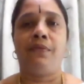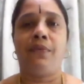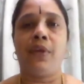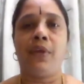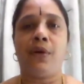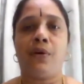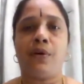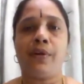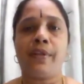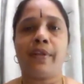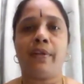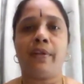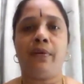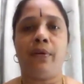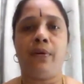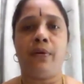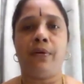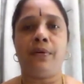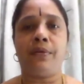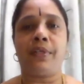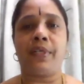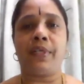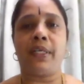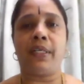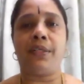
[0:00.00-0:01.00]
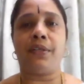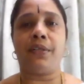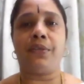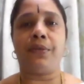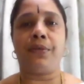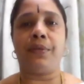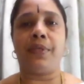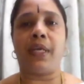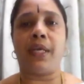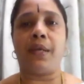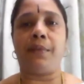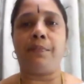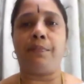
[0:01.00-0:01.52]
We also looked
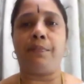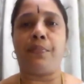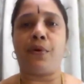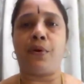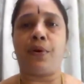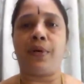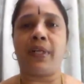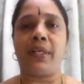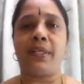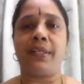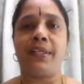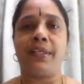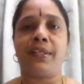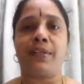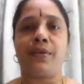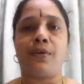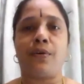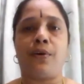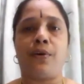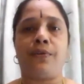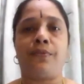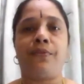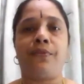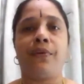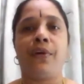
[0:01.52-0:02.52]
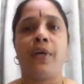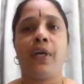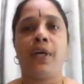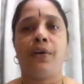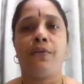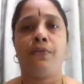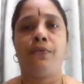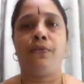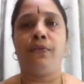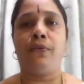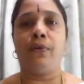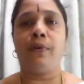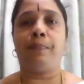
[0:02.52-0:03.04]
into the importance of
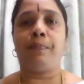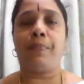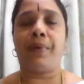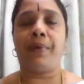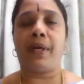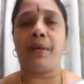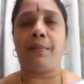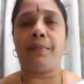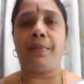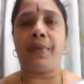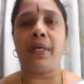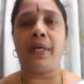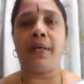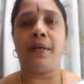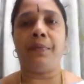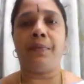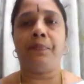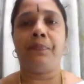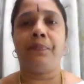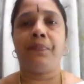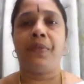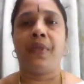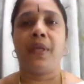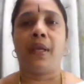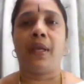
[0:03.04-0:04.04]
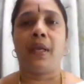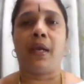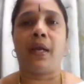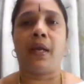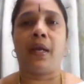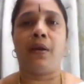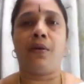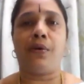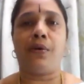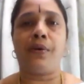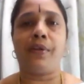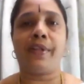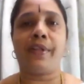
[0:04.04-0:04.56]
food pyramid
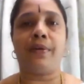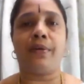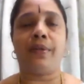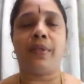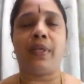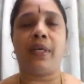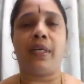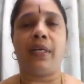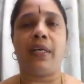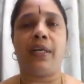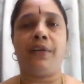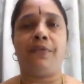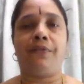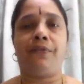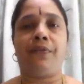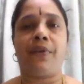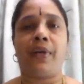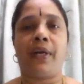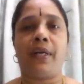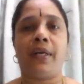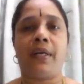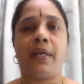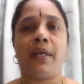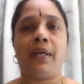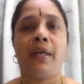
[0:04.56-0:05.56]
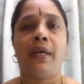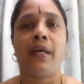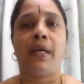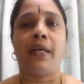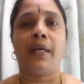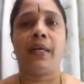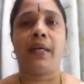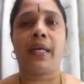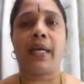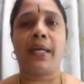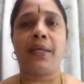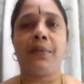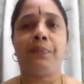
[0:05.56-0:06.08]
and also the different
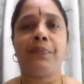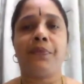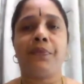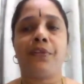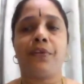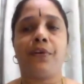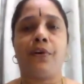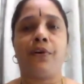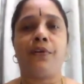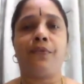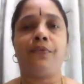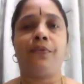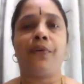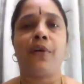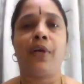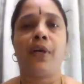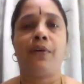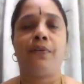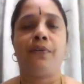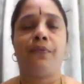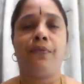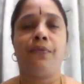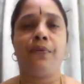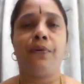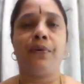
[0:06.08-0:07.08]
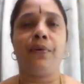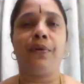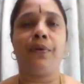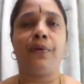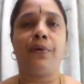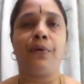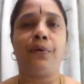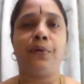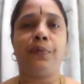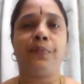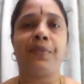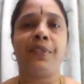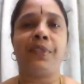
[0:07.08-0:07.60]
types of food
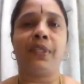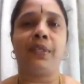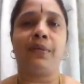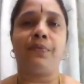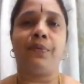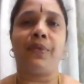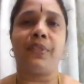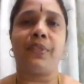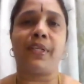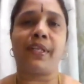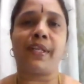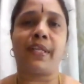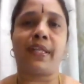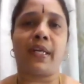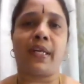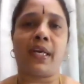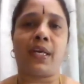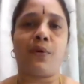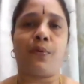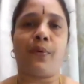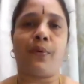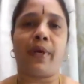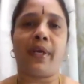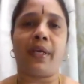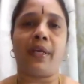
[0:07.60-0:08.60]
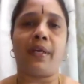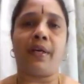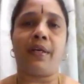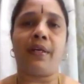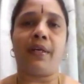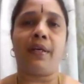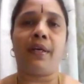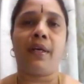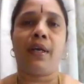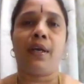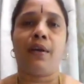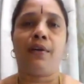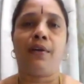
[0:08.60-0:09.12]
groups which is required
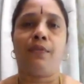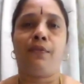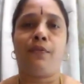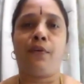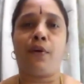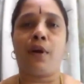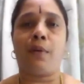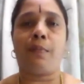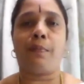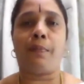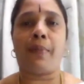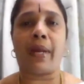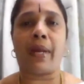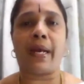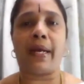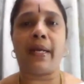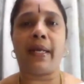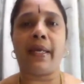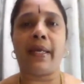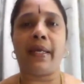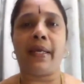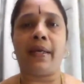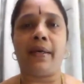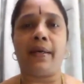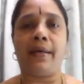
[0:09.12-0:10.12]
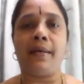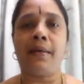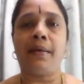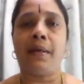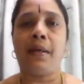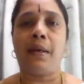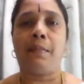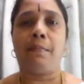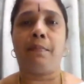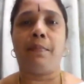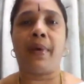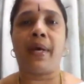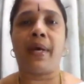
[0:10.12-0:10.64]
for planning a
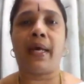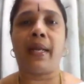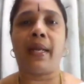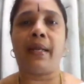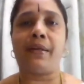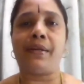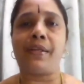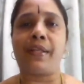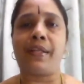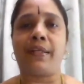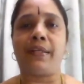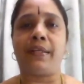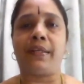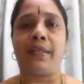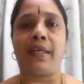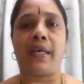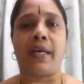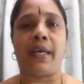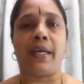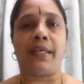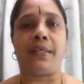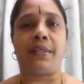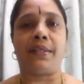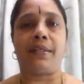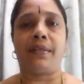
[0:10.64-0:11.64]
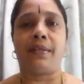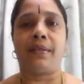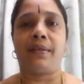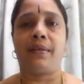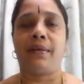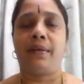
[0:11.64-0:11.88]
balanced diet.